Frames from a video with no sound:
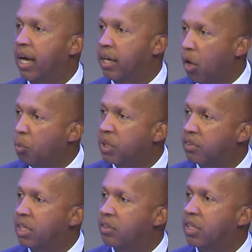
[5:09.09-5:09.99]
and
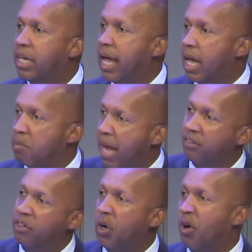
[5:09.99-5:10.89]
hopelessness and
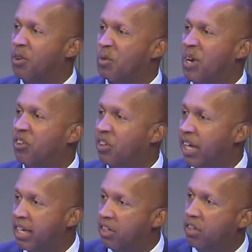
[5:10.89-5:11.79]
mass incarceration
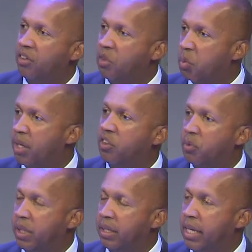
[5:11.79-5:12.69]
and excessive
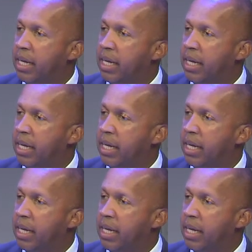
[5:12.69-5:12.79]
punishment.